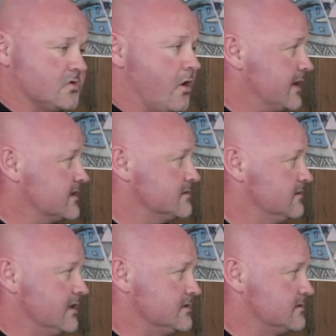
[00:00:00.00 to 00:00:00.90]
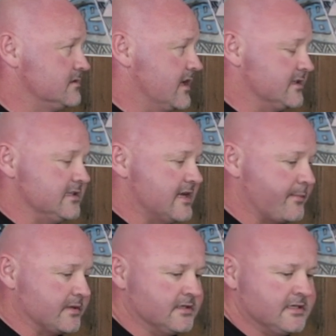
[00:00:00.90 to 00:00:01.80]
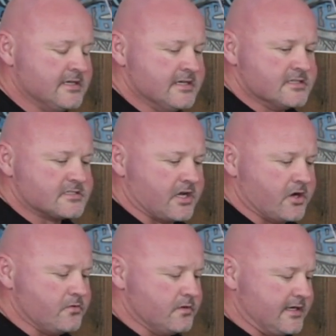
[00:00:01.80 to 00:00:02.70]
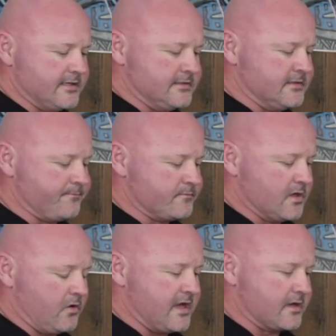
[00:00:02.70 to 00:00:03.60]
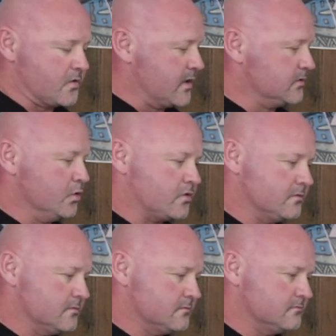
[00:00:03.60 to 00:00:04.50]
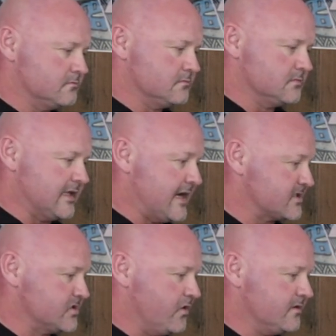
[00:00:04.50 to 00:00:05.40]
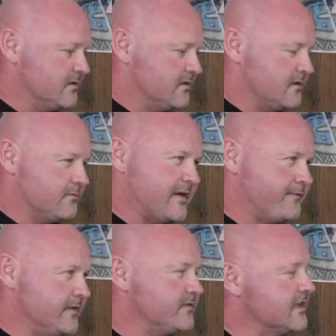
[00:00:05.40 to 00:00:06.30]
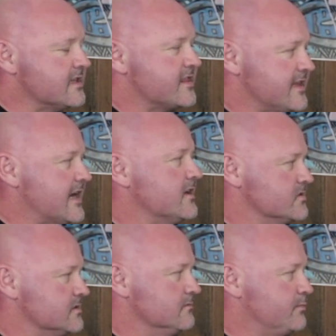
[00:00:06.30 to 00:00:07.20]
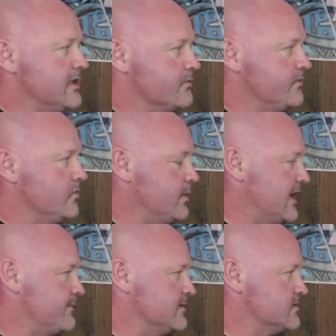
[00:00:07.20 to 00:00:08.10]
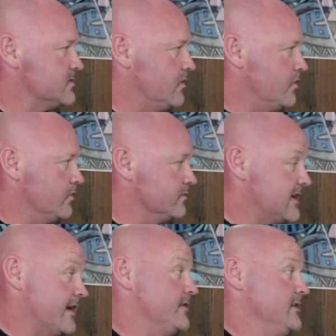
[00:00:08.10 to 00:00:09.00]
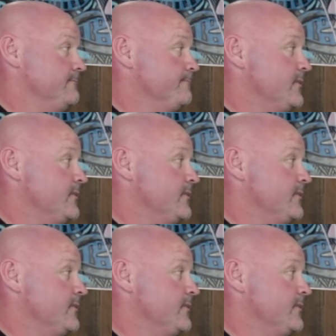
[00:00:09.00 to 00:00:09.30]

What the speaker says: comics. It didn't happen. So I had a quick look last night, about 15,000 peer-reviewed papers on caffeine.